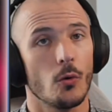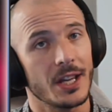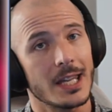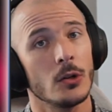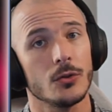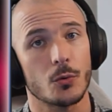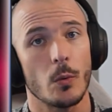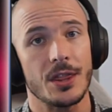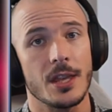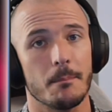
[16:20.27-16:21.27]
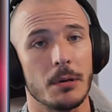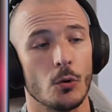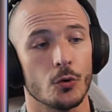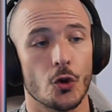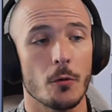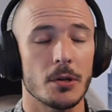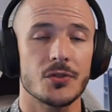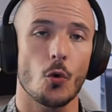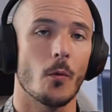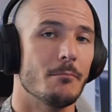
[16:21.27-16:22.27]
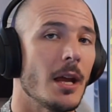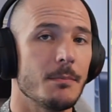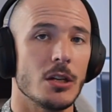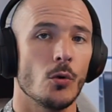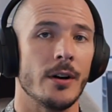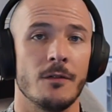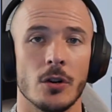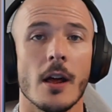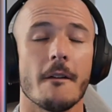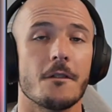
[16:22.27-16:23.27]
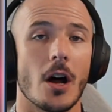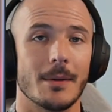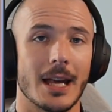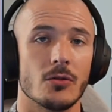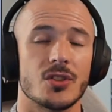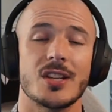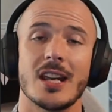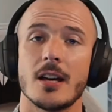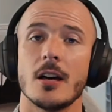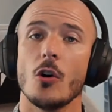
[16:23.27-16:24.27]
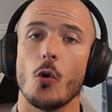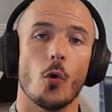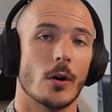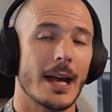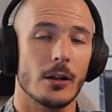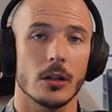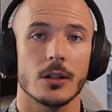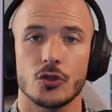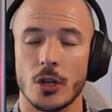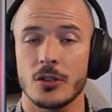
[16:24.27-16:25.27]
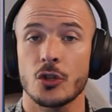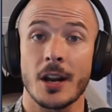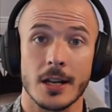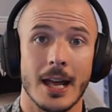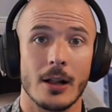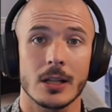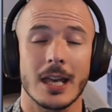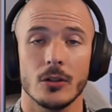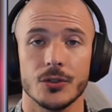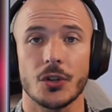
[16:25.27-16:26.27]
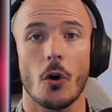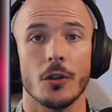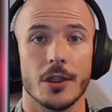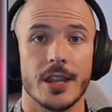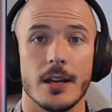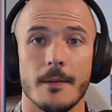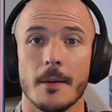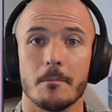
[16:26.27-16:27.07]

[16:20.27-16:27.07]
or the kills with the Imperial Troopers, or maybe you were even farming out Seer or Jedi Cal kills on the